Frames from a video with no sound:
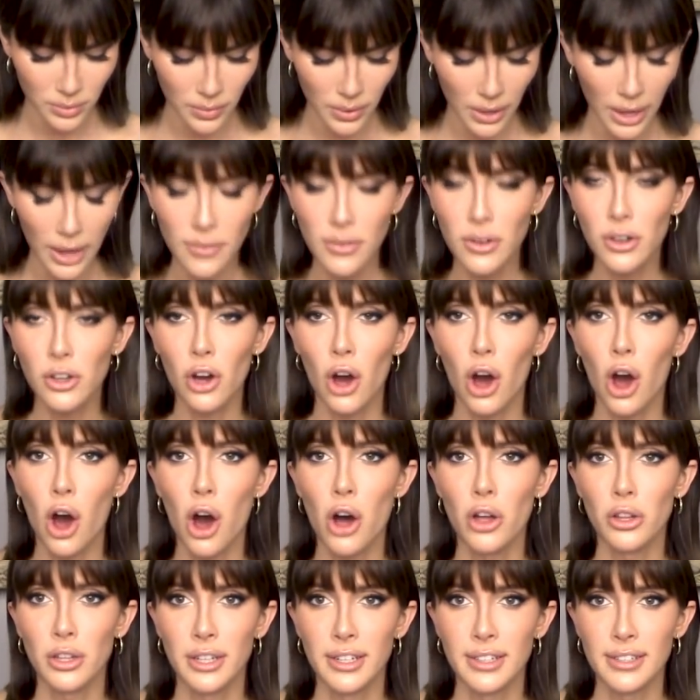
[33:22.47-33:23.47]
I have a
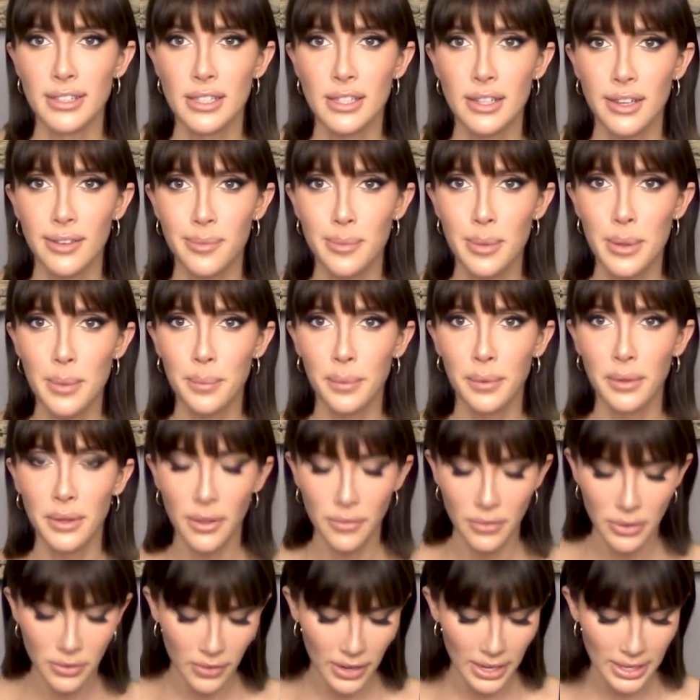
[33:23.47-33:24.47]
calling to give people
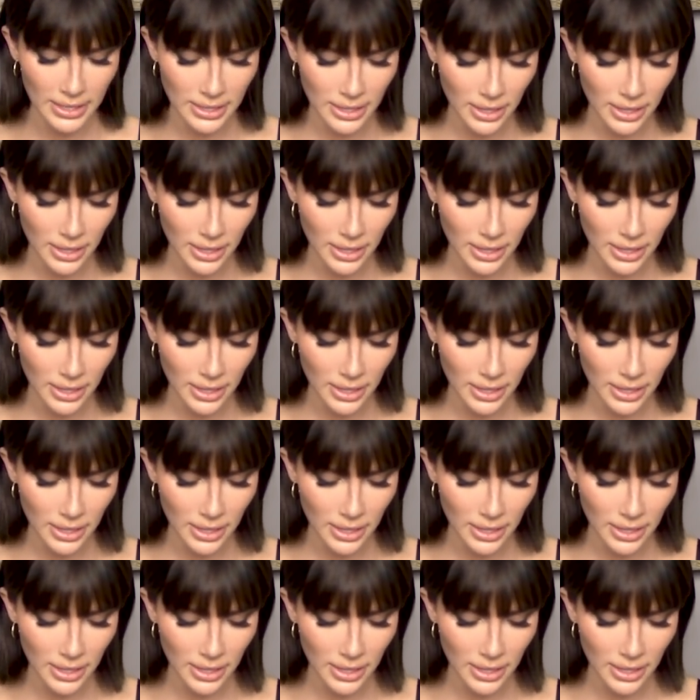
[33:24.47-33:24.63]
love advice.